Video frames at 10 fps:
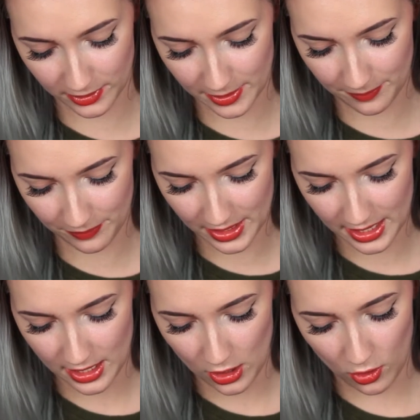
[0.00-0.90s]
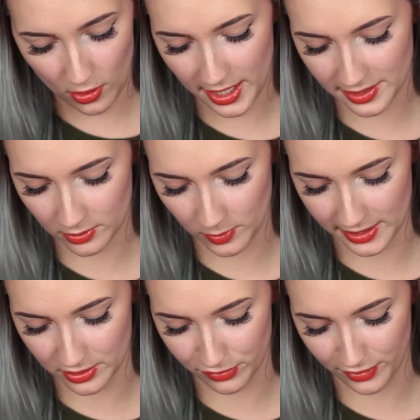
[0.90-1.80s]
cream, or as a
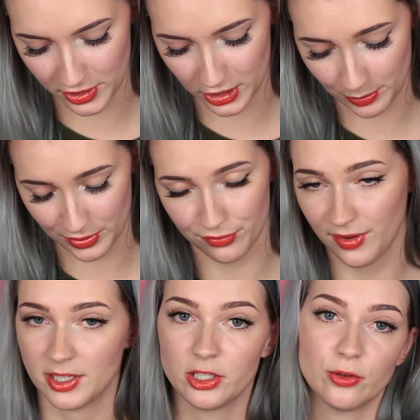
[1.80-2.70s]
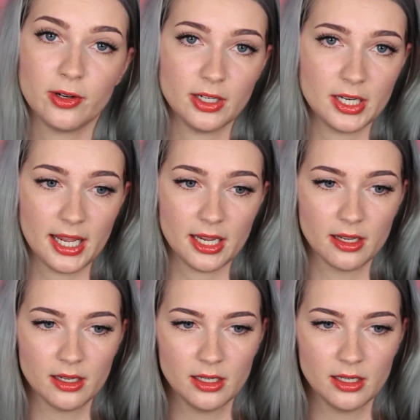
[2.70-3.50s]
way to freshen up your face during the day.